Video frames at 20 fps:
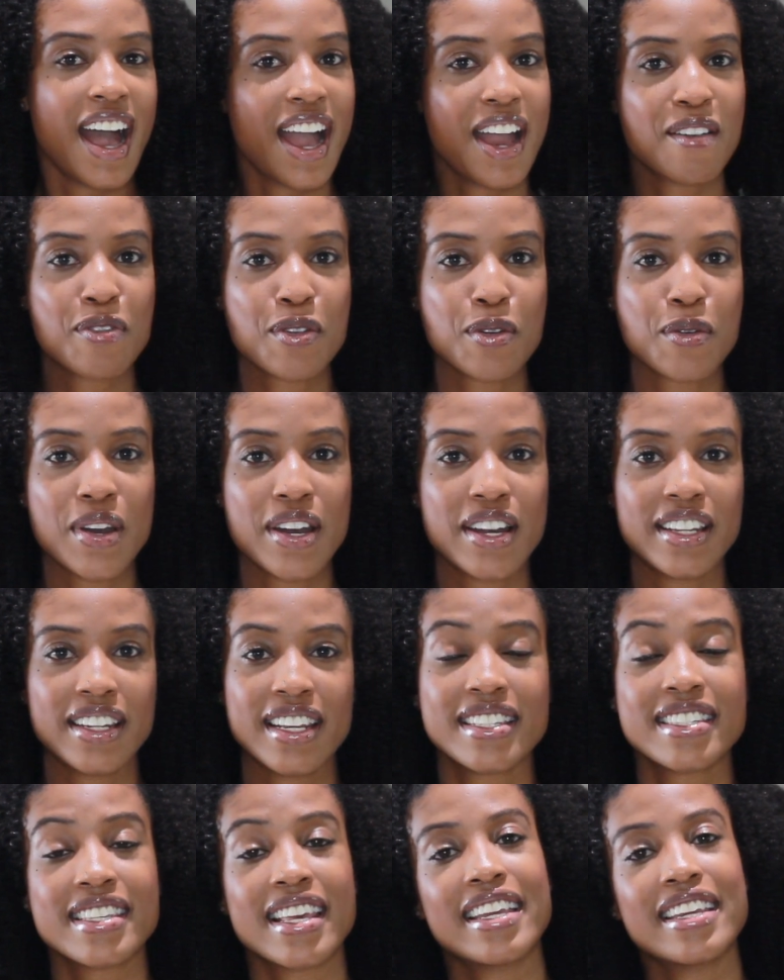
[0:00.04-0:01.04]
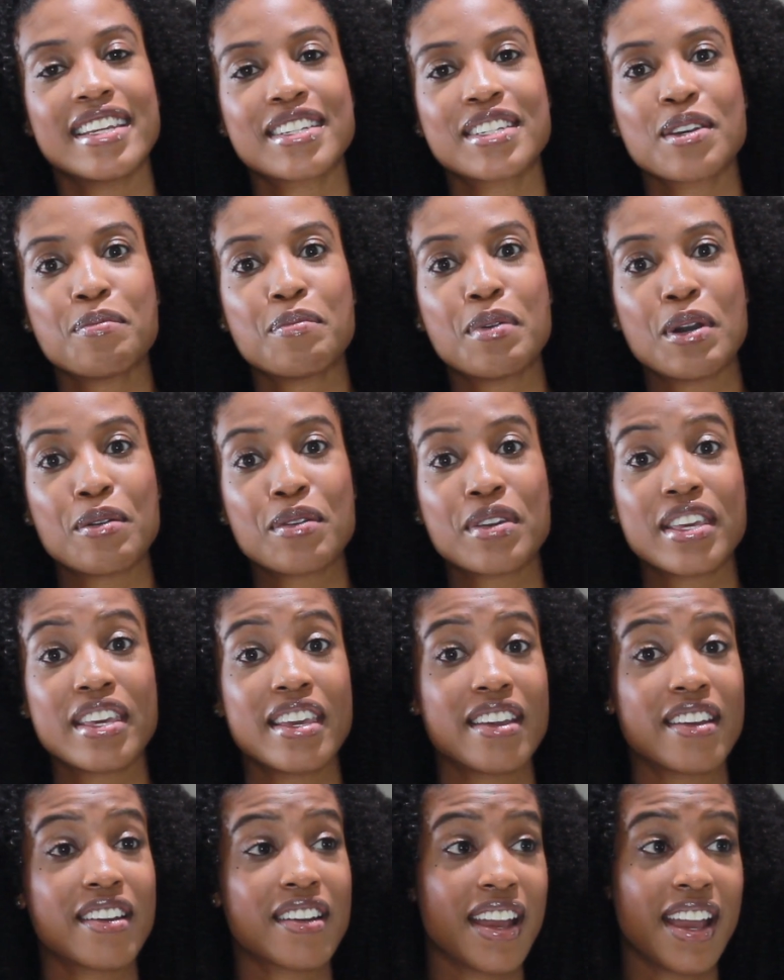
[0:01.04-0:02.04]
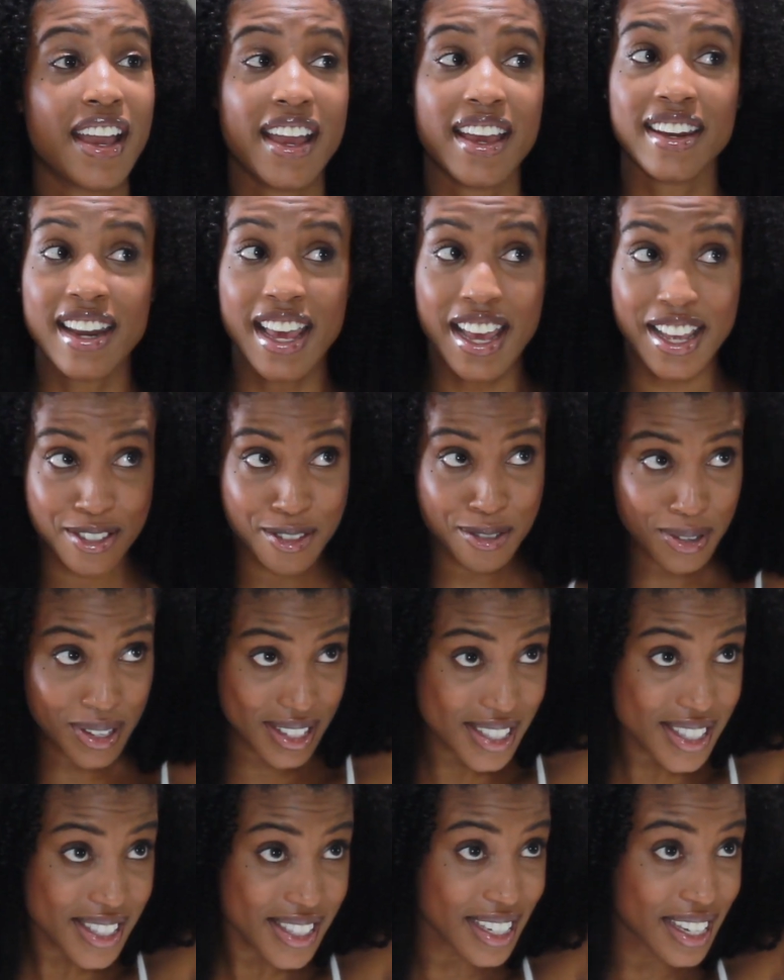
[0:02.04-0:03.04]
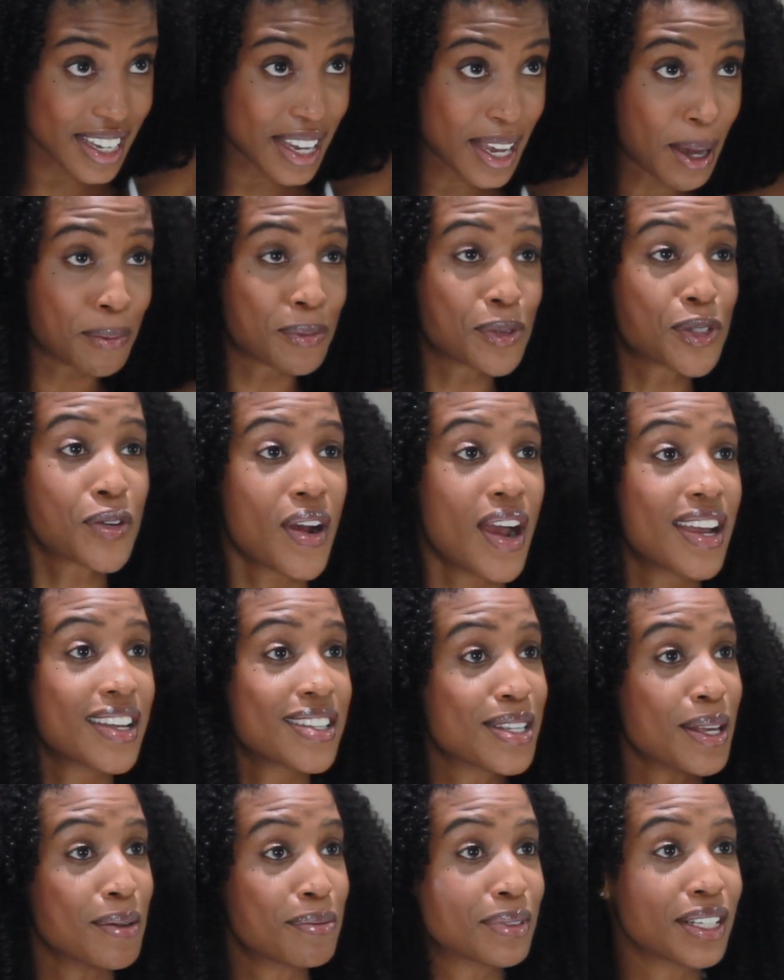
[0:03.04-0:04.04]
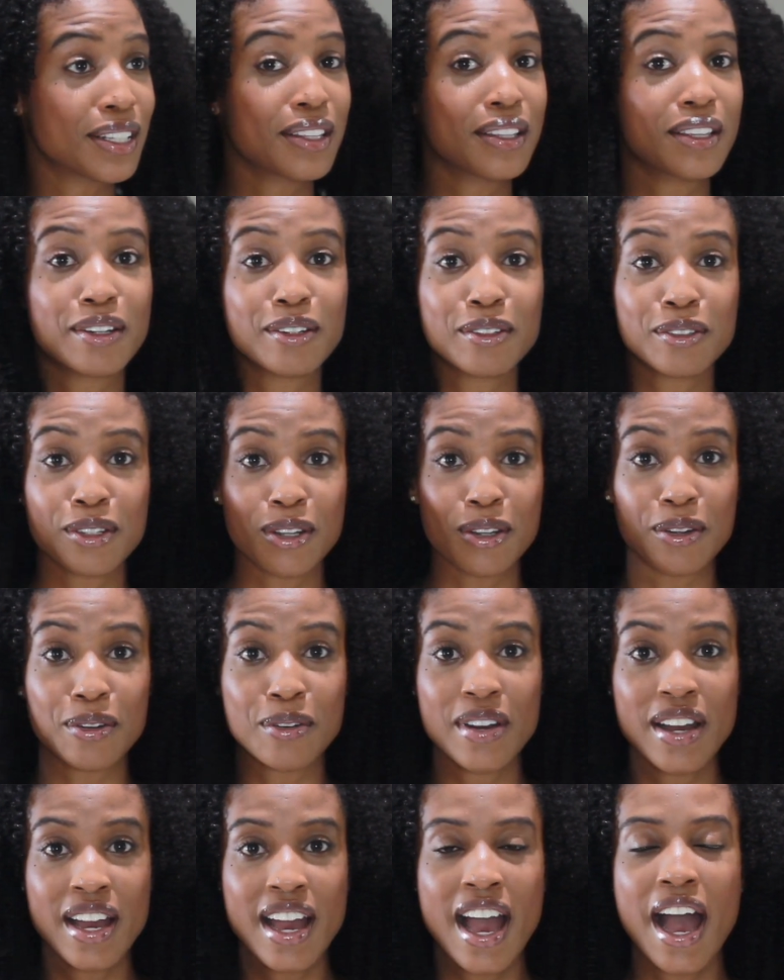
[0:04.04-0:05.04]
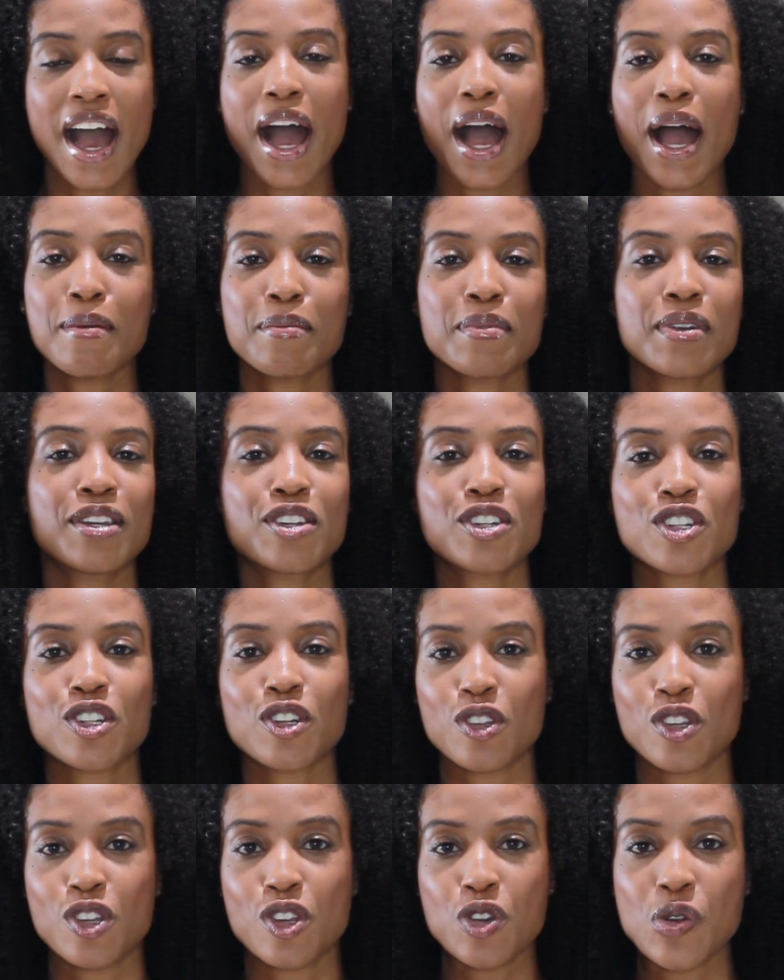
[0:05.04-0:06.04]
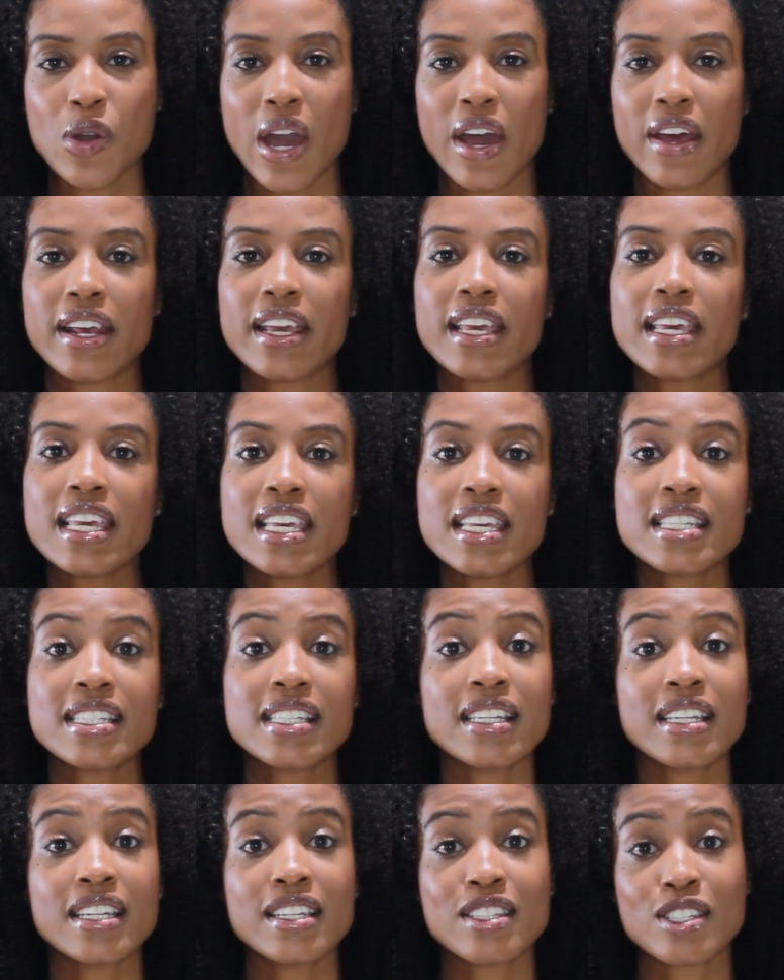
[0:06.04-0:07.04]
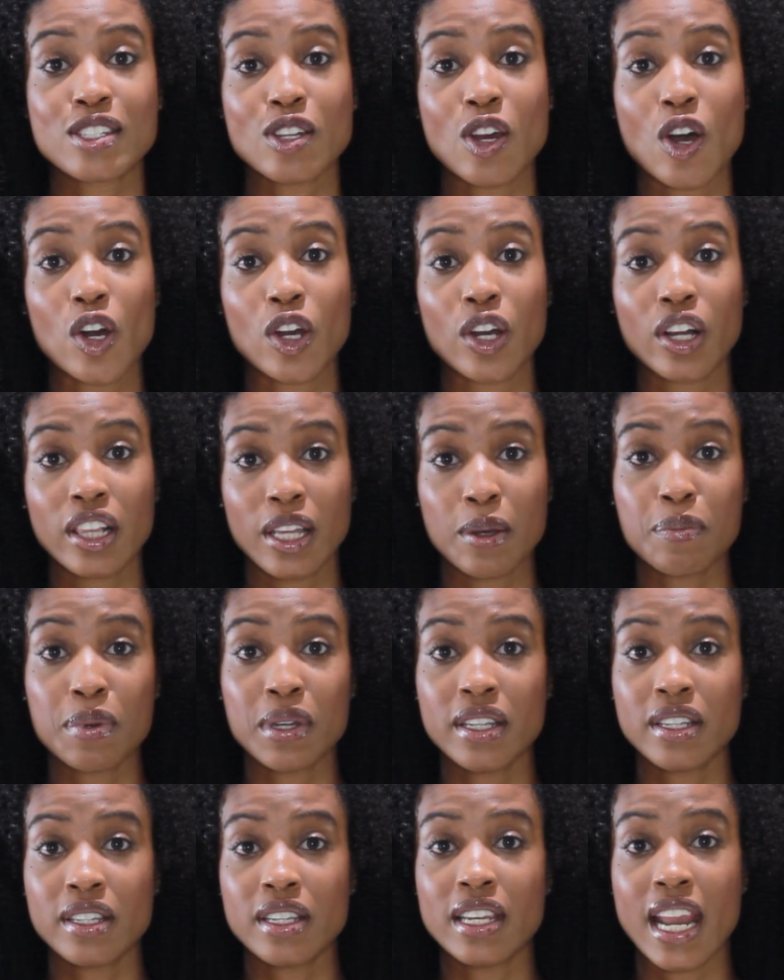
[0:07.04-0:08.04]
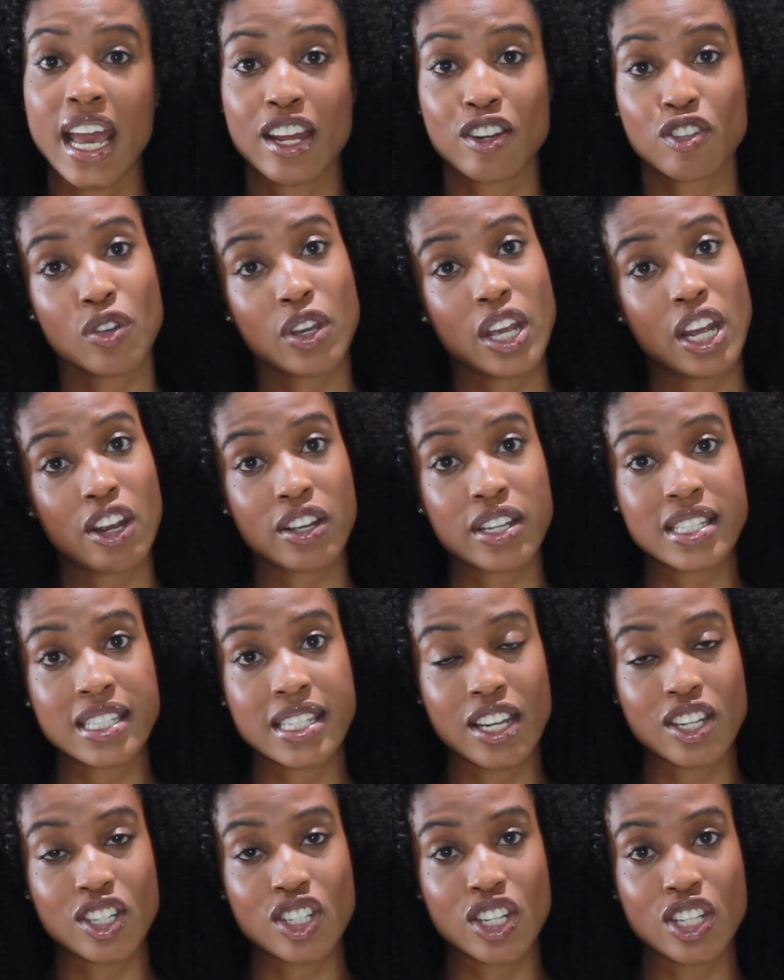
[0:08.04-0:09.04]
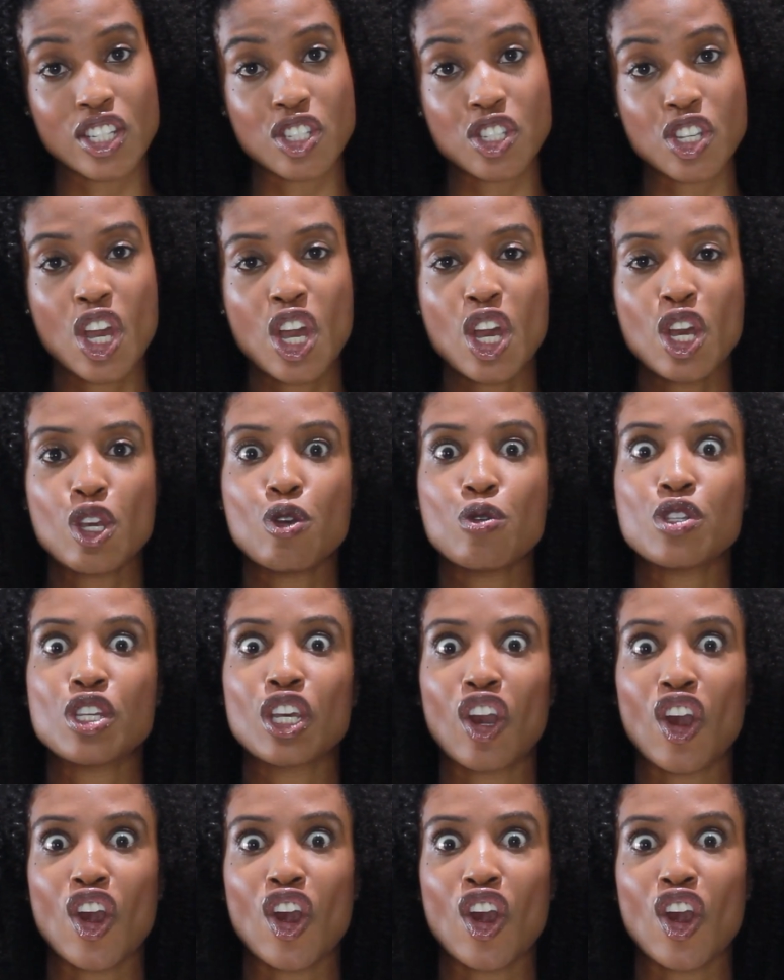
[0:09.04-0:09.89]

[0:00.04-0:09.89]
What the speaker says: Hi everyone, it's Aisha, Beau here, and as you can see, I'm trying something a little new. I'm going to show you how to easily install clip-in natural hair extensions using